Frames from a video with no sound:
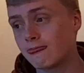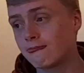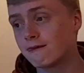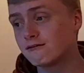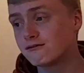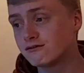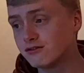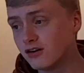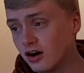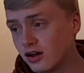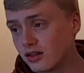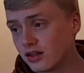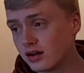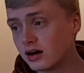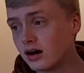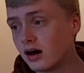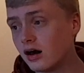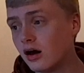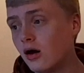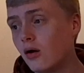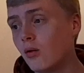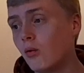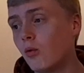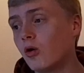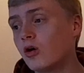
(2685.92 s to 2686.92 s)
Further,
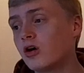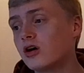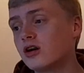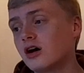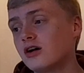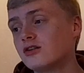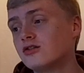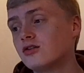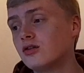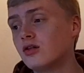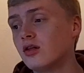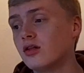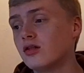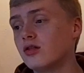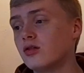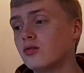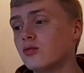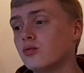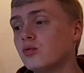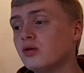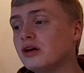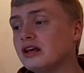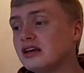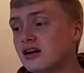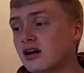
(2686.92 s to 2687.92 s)
one could argue that
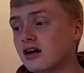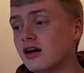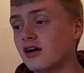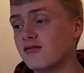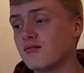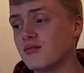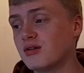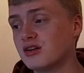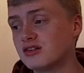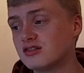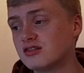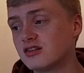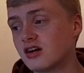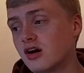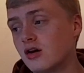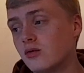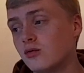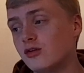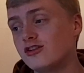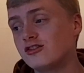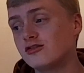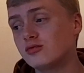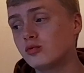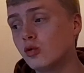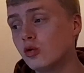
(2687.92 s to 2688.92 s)
weaker governments
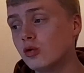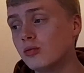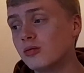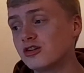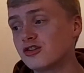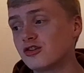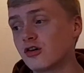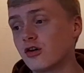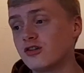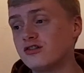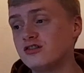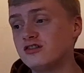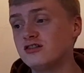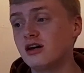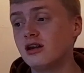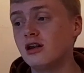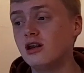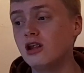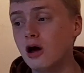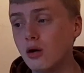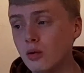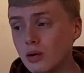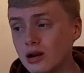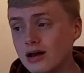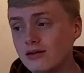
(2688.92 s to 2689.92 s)
with smaller majorities and
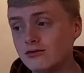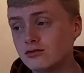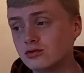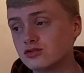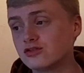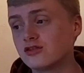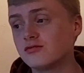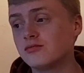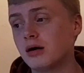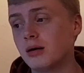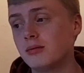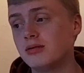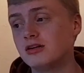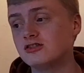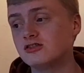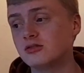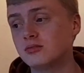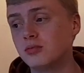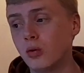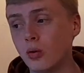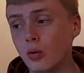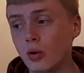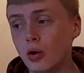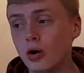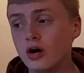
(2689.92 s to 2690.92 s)
lower levels of public
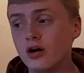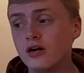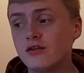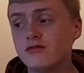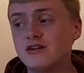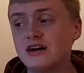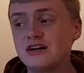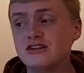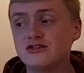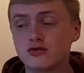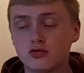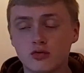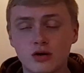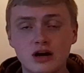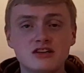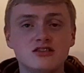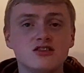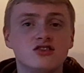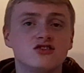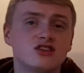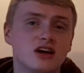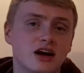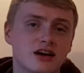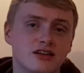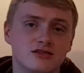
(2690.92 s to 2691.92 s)
support face greater
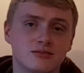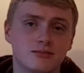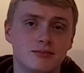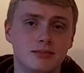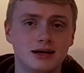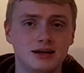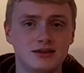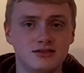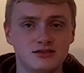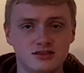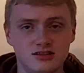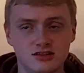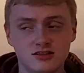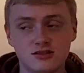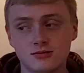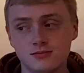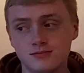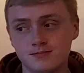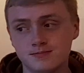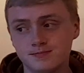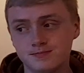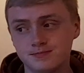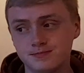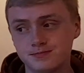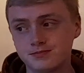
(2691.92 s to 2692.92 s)
checks and balances.
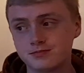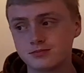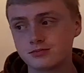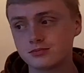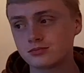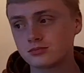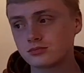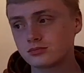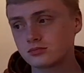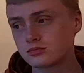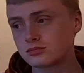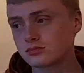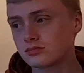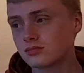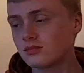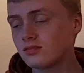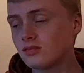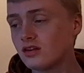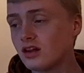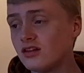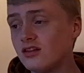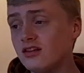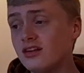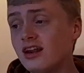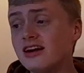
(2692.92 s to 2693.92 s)

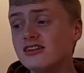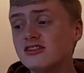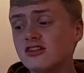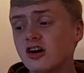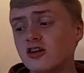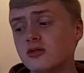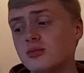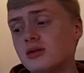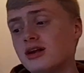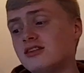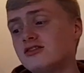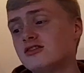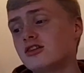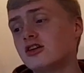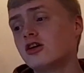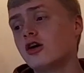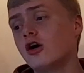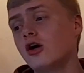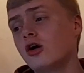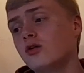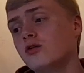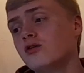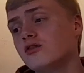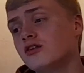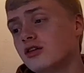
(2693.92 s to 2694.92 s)
The next argument is
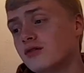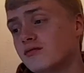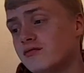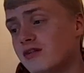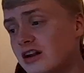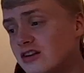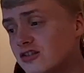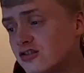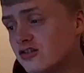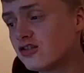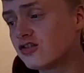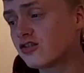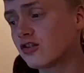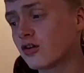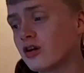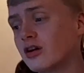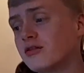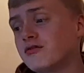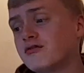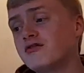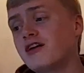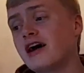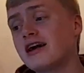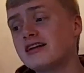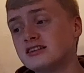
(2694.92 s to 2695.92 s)
that conventions are an
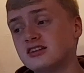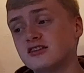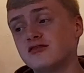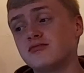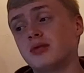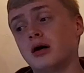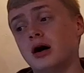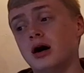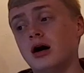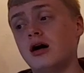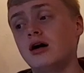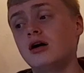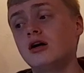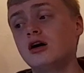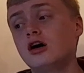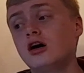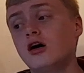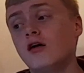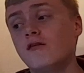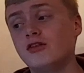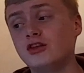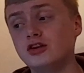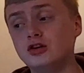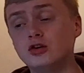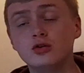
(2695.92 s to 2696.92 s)
effective part
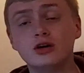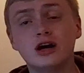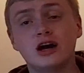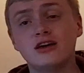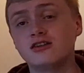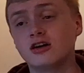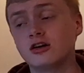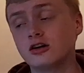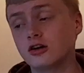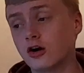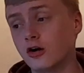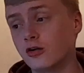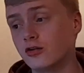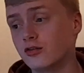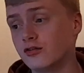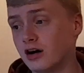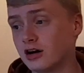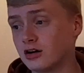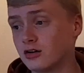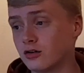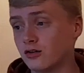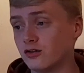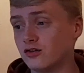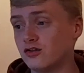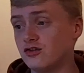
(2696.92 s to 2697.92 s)
of the UK's
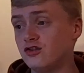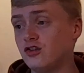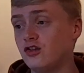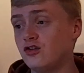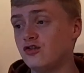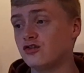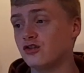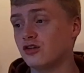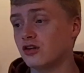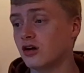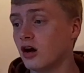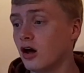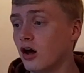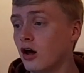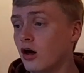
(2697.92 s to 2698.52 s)
uncodified constitution.